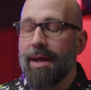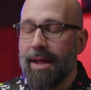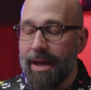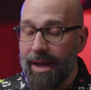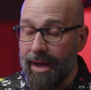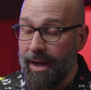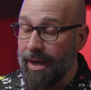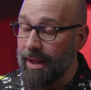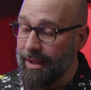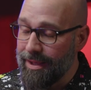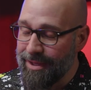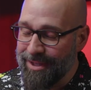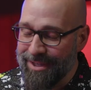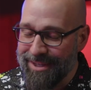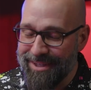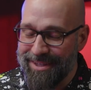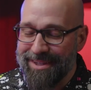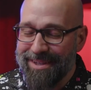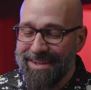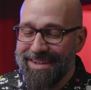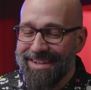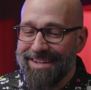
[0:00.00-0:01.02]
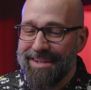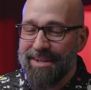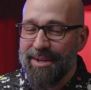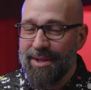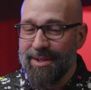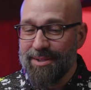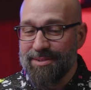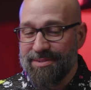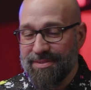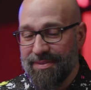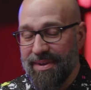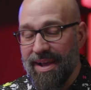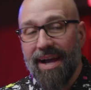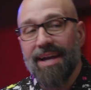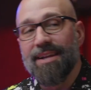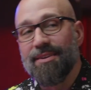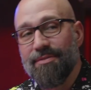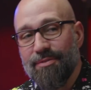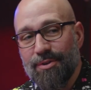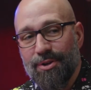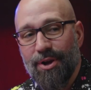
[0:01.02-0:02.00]
and it's
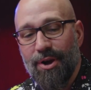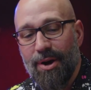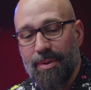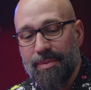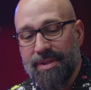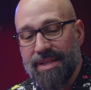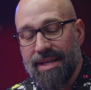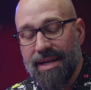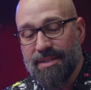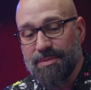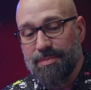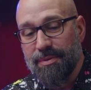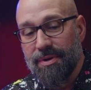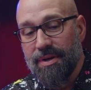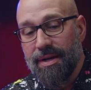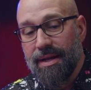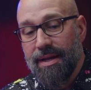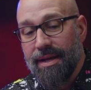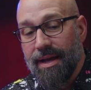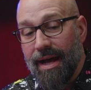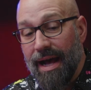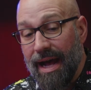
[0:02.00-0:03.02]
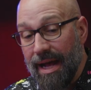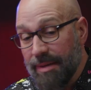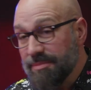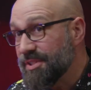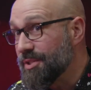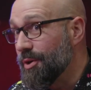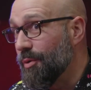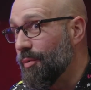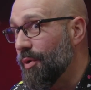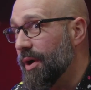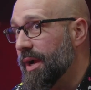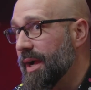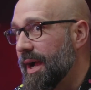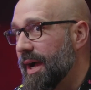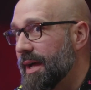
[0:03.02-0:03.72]
kind of you to call me the expert. I'm still working